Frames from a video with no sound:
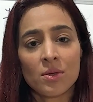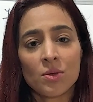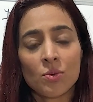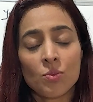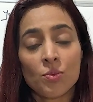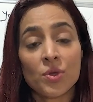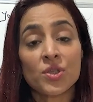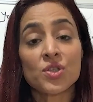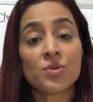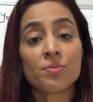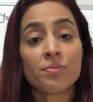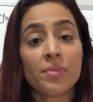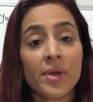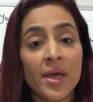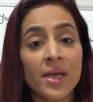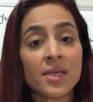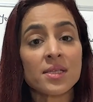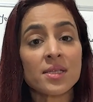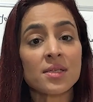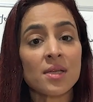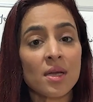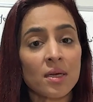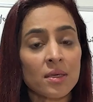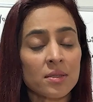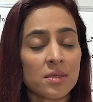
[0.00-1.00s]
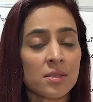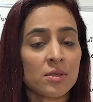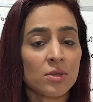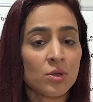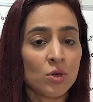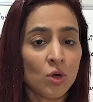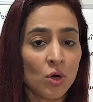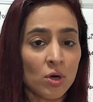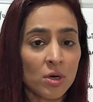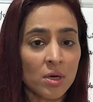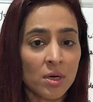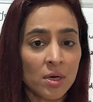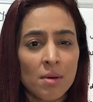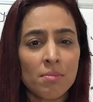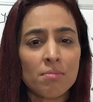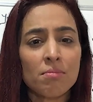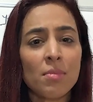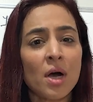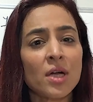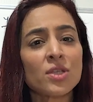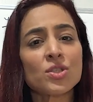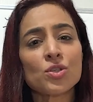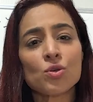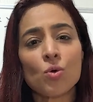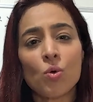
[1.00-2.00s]
which makes us look
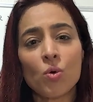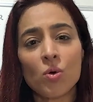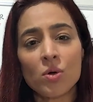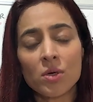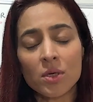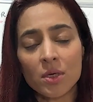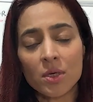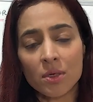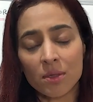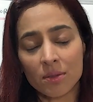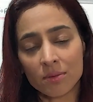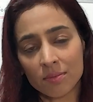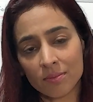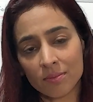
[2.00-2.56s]
much older.